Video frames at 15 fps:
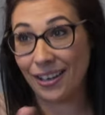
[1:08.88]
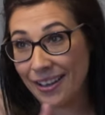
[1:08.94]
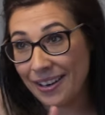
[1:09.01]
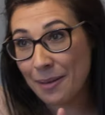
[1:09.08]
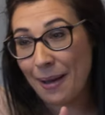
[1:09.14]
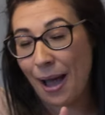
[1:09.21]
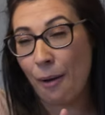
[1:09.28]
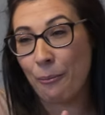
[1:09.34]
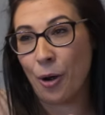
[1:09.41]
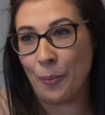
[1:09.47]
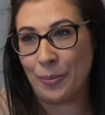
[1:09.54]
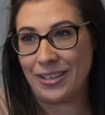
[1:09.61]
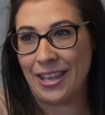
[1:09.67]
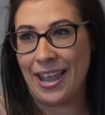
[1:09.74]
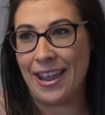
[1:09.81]
learned about
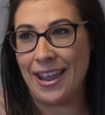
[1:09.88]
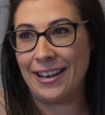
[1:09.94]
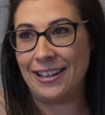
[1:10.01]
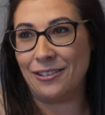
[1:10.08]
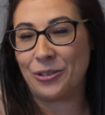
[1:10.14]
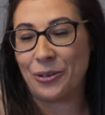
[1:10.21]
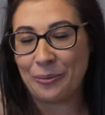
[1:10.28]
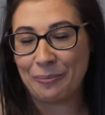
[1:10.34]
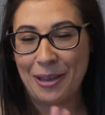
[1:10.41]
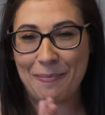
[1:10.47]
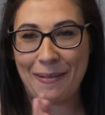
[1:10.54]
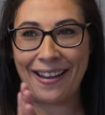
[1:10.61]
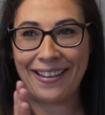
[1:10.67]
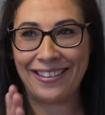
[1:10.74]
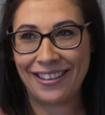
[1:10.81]
property. It took me
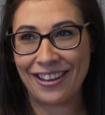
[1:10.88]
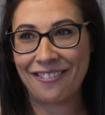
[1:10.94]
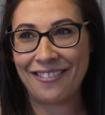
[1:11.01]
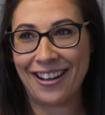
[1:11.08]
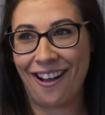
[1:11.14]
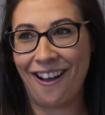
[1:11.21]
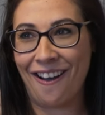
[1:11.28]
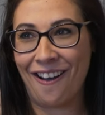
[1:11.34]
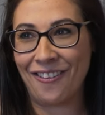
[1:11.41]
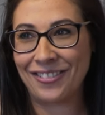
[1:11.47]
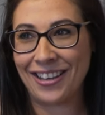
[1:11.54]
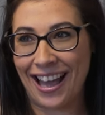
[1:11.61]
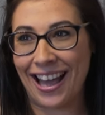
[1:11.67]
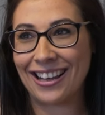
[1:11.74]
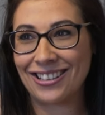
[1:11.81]
about a year and a half
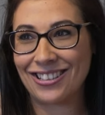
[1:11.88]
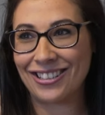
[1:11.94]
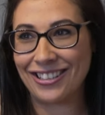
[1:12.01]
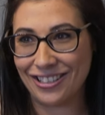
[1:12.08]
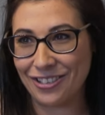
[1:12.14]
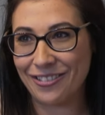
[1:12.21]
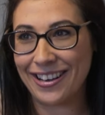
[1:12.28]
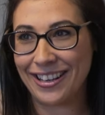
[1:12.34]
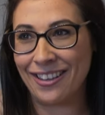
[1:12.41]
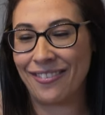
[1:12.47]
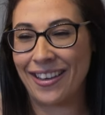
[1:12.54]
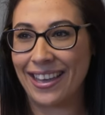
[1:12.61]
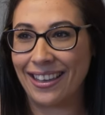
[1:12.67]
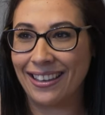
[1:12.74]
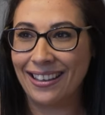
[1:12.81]
to actually do
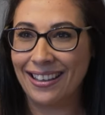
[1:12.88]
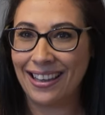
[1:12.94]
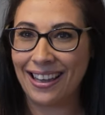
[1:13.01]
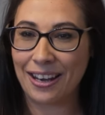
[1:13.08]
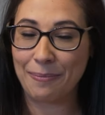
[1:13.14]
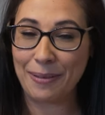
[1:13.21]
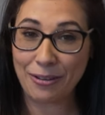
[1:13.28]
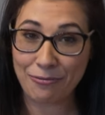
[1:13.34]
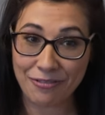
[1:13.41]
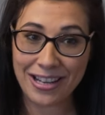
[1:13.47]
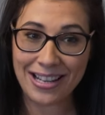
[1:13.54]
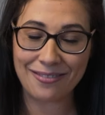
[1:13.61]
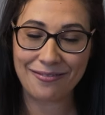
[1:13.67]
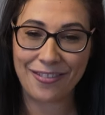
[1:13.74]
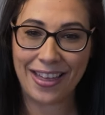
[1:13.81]
anything. And a big
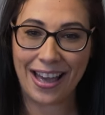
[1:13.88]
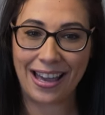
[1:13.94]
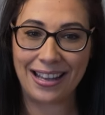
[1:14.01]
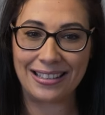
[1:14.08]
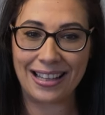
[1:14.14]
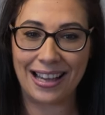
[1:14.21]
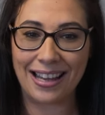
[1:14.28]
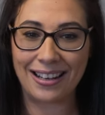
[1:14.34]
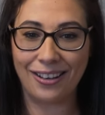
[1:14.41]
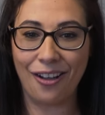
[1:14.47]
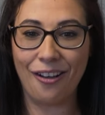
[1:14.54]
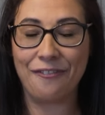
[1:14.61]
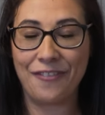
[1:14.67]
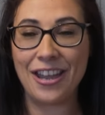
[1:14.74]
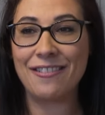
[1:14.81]
reason for that is I had a
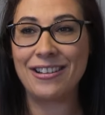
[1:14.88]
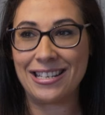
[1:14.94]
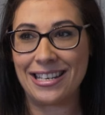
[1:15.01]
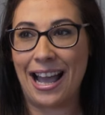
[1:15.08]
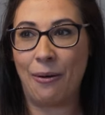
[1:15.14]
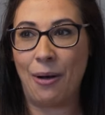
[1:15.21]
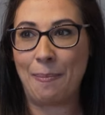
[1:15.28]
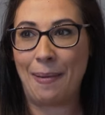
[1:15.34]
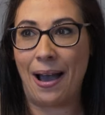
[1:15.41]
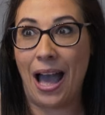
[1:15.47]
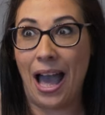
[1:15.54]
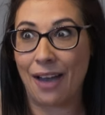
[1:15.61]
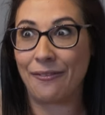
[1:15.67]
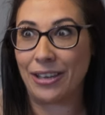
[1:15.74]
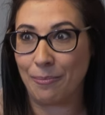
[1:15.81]
lot of fear and doubt about
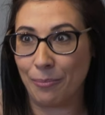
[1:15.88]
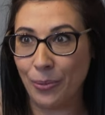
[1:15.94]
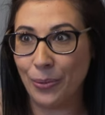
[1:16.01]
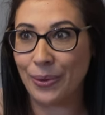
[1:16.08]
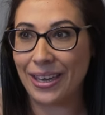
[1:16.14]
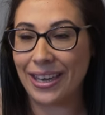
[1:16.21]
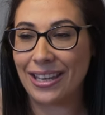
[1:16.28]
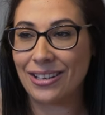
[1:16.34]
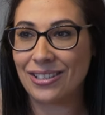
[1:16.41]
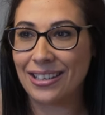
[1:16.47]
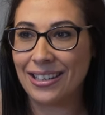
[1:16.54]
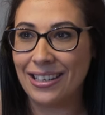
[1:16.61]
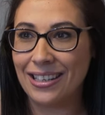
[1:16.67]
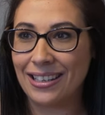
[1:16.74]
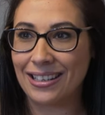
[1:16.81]
having a mortgage.
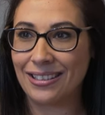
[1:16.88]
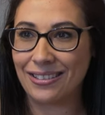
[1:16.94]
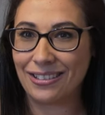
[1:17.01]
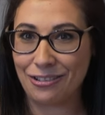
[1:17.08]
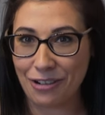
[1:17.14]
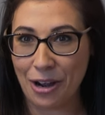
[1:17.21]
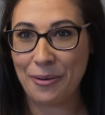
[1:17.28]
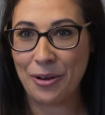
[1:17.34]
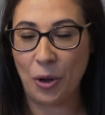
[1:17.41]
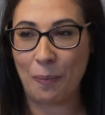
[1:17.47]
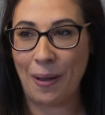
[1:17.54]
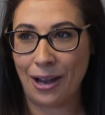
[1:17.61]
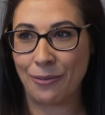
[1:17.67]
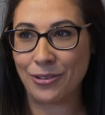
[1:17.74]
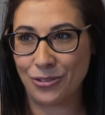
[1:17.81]
Because growing up,
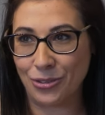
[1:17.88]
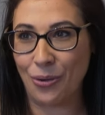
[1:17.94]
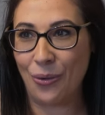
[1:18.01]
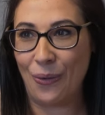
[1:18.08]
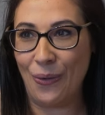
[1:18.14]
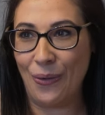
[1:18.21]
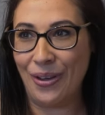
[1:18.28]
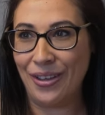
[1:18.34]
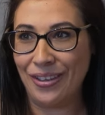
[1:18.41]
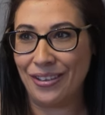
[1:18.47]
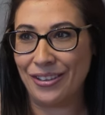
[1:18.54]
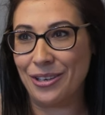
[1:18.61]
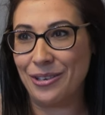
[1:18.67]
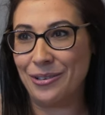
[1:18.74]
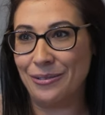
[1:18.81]
I was taught,
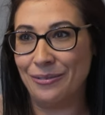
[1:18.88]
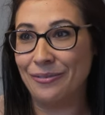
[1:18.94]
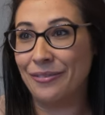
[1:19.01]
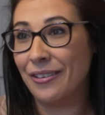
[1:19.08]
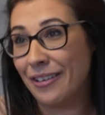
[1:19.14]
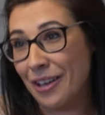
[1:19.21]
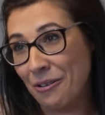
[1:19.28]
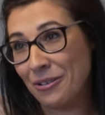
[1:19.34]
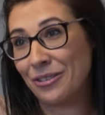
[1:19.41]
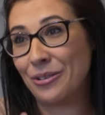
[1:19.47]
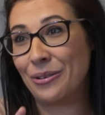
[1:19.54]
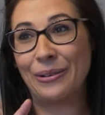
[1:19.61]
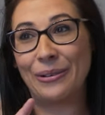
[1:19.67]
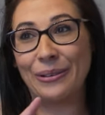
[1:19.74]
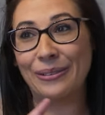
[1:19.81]
you go to
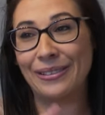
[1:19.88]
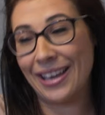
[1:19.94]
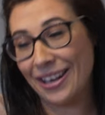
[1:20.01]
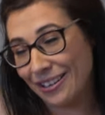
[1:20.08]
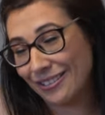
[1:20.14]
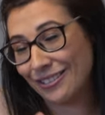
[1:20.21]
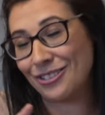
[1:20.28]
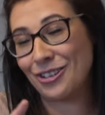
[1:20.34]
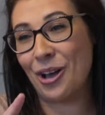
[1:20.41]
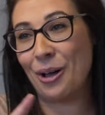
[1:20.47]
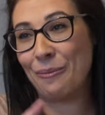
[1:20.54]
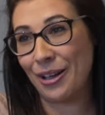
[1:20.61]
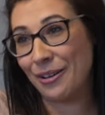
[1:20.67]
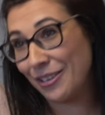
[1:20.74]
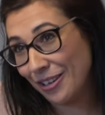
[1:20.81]
school, get a good
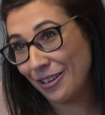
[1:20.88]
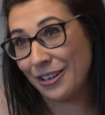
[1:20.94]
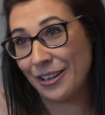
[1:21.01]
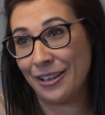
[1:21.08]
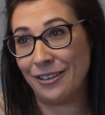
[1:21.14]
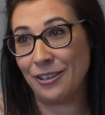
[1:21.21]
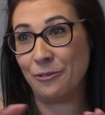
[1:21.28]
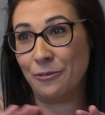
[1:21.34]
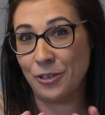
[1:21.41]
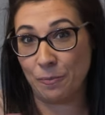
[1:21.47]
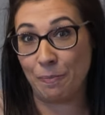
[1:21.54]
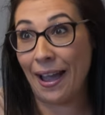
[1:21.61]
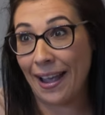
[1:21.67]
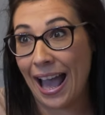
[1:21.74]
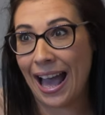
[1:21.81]
job, go to uni, you
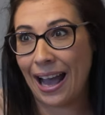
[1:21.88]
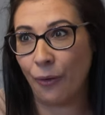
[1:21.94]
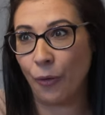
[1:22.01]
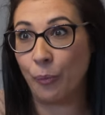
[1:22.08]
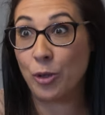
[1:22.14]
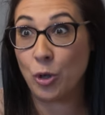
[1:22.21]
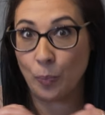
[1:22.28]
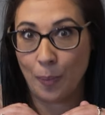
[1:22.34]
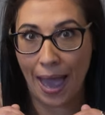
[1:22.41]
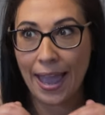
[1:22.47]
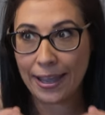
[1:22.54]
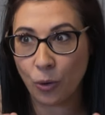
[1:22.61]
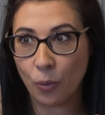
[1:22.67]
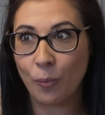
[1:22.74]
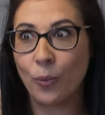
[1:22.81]
buy a house, but you pay
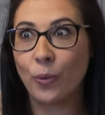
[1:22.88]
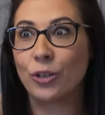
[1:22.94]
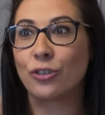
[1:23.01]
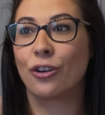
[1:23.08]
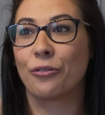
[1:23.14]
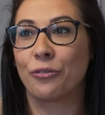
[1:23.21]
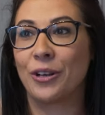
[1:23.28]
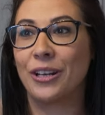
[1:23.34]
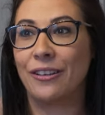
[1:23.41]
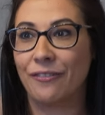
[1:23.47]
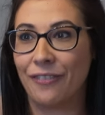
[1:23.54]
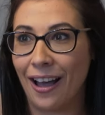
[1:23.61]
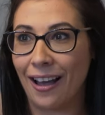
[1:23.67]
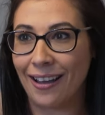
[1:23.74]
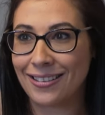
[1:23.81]
your mortgage off really
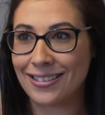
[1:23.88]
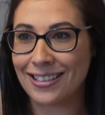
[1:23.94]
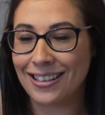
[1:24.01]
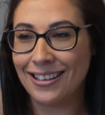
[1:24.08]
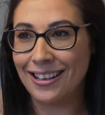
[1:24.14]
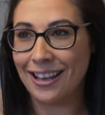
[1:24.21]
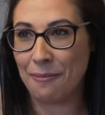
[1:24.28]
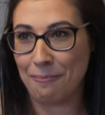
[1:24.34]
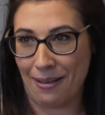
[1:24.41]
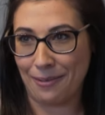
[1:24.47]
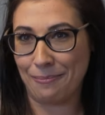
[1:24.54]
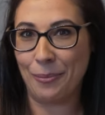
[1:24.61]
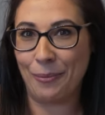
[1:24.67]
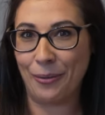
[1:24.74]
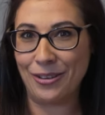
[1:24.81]
fast. And my
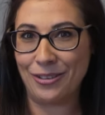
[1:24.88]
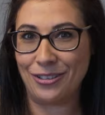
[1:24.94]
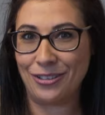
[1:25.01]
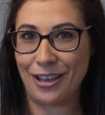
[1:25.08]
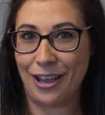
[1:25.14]
mum always used to